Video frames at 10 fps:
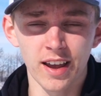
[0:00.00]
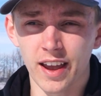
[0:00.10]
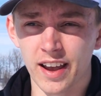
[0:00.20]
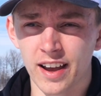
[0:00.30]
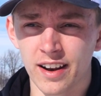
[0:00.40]

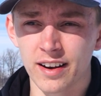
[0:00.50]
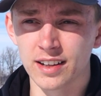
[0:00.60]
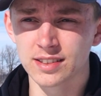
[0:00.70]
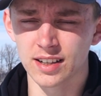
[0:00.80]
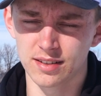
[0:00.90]
and
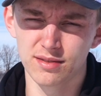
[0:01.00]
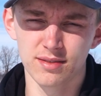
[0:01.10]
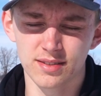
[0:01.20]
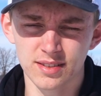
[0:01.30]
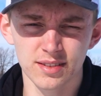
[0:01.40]
I said,
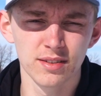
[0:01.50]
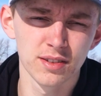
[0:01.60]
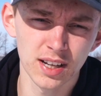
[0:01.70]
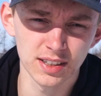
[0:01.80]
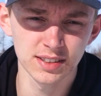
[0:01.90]

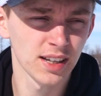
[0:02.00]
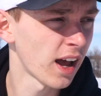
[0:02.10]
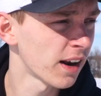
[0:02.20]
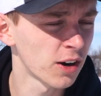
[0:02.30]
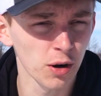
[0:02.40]
because
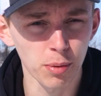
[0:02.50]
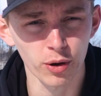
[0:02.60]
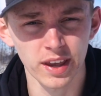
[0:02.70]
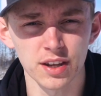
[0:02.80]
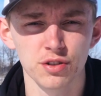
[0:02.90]
I'd heard
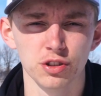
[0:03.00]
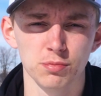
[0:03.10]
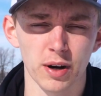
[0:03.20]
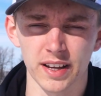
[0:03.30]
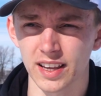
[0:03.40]
about K-drills
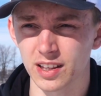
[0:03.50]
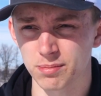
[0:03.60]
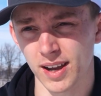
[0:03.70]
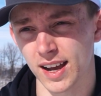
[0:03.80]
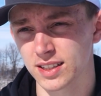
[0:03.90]
breaking in
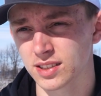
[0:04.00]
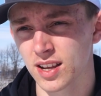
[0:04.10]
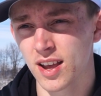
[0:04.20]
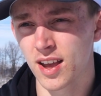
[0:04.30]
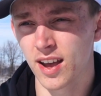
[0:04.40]
the past
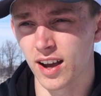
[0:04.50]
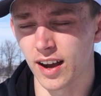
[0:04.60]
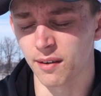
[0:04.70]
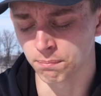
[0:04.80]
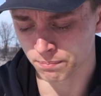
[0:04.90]

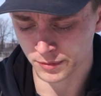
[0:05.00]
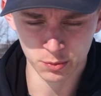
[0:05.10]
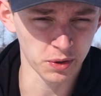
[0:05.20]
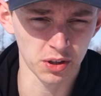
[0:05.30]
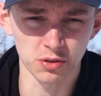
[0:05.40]

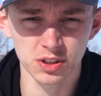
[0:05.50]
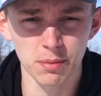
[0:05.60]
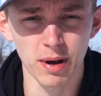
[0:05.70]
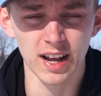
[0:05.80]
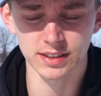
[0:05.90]
with those
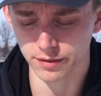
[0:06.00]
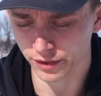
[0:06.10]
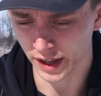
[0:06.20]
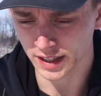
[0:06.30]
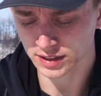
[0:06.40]
composite
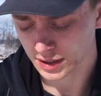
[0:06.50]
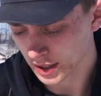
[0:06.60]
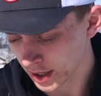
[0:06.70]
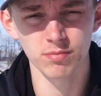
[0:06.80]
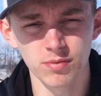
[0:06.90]
flights,
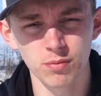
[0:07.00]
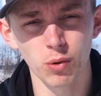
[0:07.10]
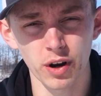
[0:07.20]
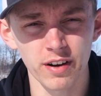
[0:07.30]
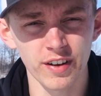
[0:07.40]

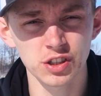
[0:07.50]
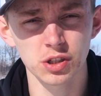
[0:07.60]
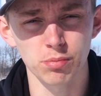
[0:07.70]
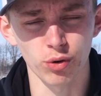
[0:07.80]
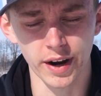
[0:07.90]
won't it
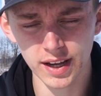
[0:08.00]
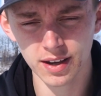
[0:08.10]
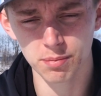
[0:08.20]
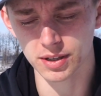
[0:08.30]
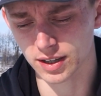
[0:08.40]
eventually break
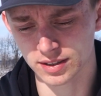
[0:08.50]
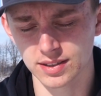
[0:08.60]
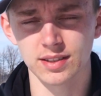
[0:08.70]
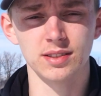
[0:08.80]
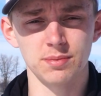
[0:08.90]

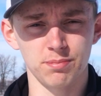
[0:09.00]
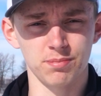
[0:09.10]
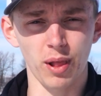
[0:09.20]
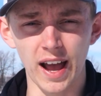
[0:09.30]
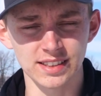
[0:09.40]
because it's
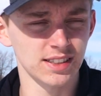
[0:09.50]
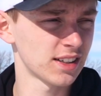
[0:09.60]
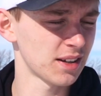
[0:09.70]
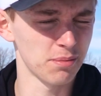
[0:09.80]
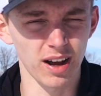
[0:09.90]

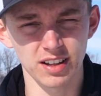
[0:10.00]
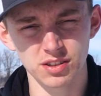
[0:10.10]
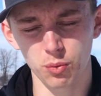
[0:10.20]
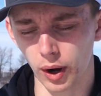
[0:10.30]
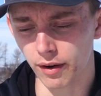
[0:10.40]
plastic,
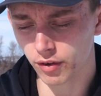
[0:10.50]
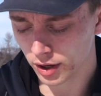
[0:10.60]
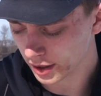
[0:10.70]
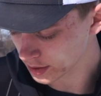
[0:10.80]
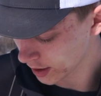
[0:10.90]
composite, whatever
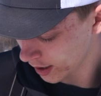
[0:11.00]
it is?